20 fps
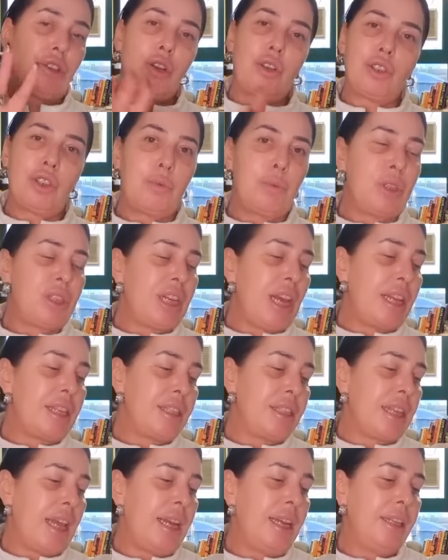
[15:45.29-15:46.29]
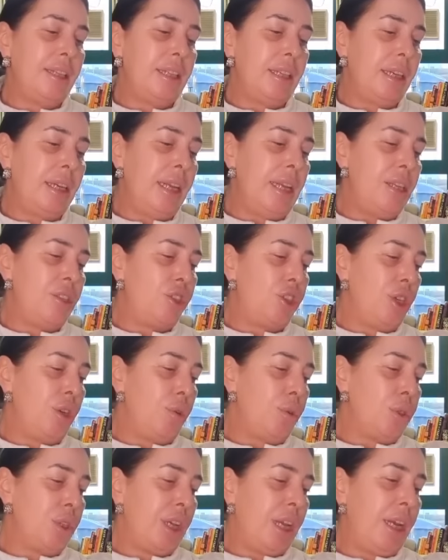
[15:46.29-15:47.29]
I got some salad that needs
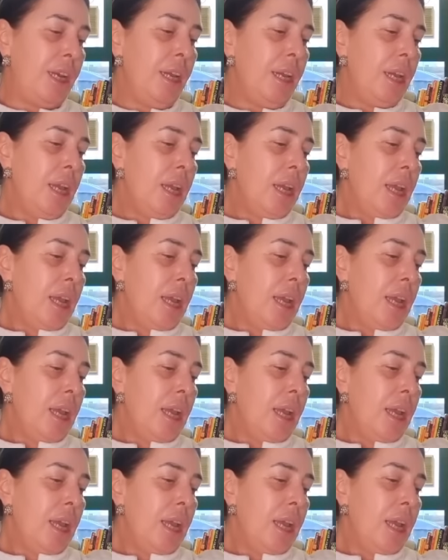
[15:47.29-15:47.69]
using